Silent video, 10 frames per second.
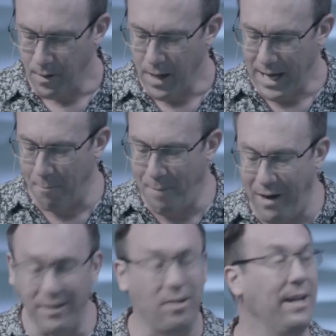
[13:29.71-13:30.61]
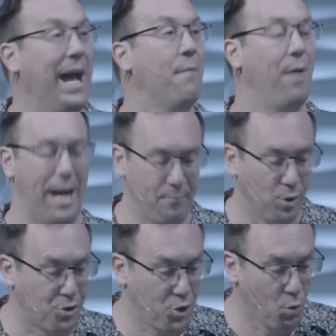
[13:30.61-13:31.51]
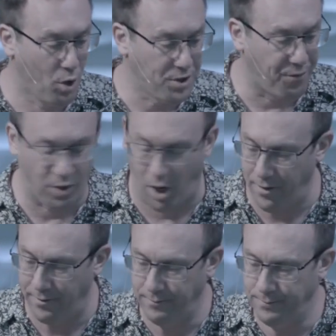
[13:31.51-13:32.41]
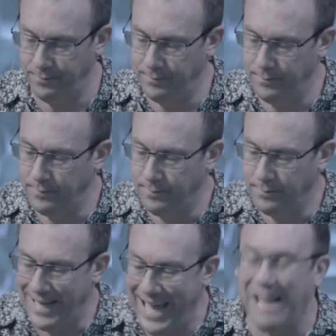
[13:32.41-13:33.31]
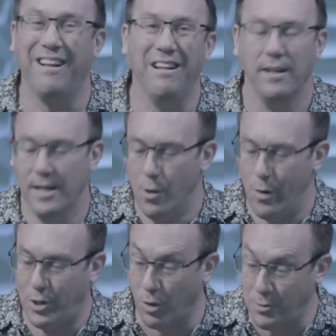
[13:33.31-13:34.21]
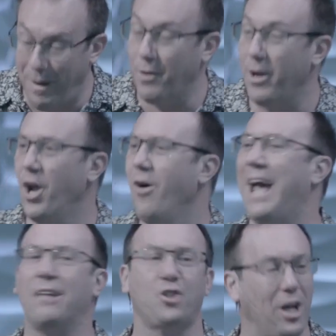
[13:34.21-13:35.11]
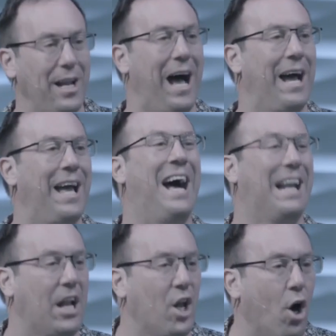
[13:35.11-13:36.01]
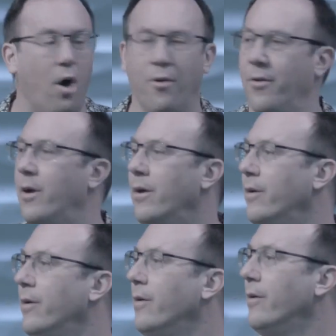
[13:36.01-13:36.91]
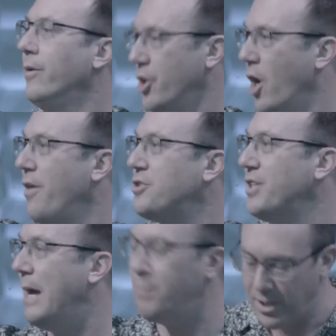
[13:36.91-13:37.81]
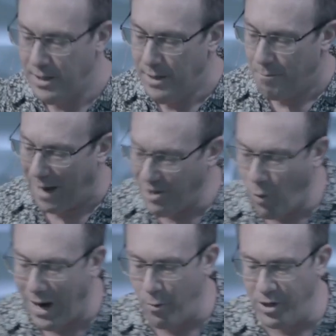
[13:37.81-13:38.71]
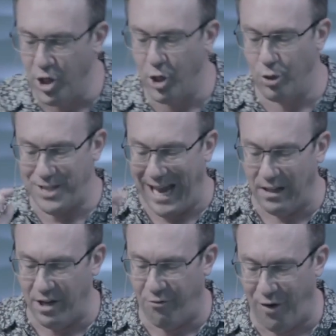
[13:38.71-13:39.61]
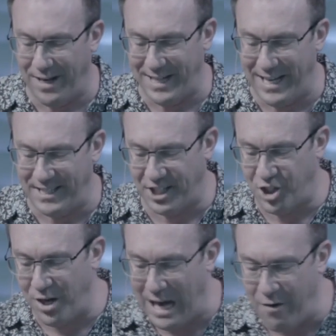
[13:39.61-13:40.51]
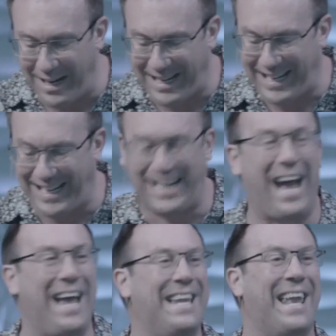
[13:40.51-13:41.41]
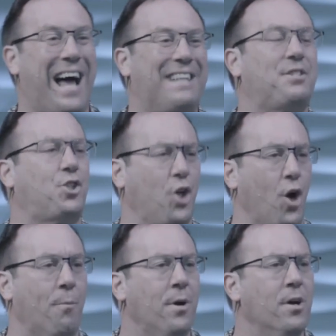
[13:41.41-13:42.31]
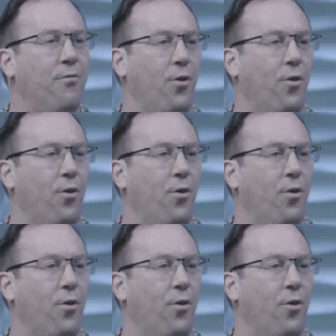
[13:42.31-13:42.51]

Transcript: He apparently, Abraham, used two words for God. El, which was, by the way, you know El Shaddai, El Elyon, you know those names? By the way, when you use El in front, it is a generic Canaanite term for